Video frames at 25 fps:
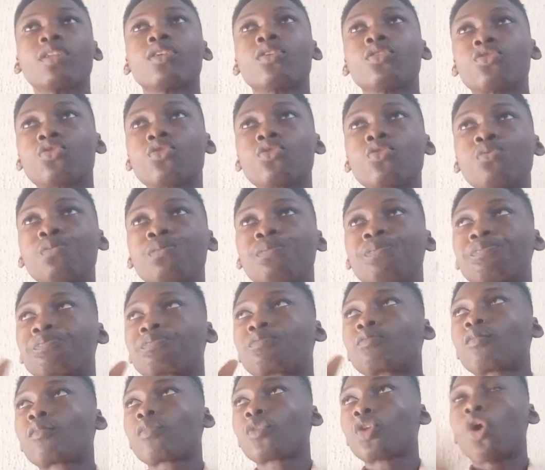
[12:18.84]
So
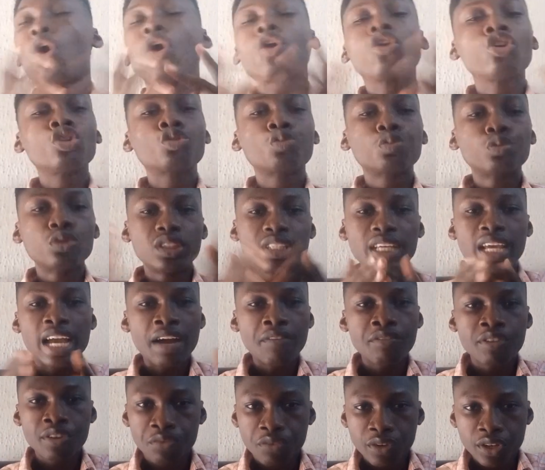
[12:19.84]
all those pools they
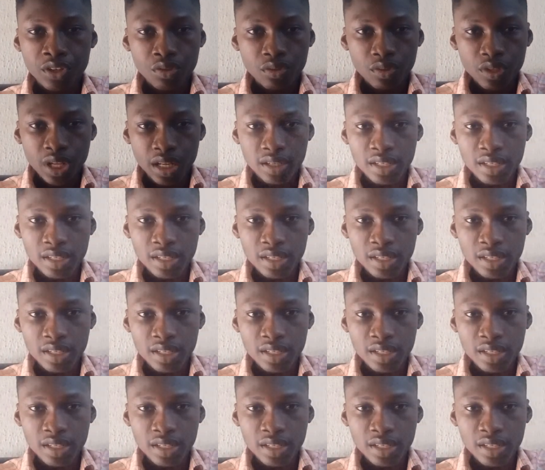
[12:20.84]
have different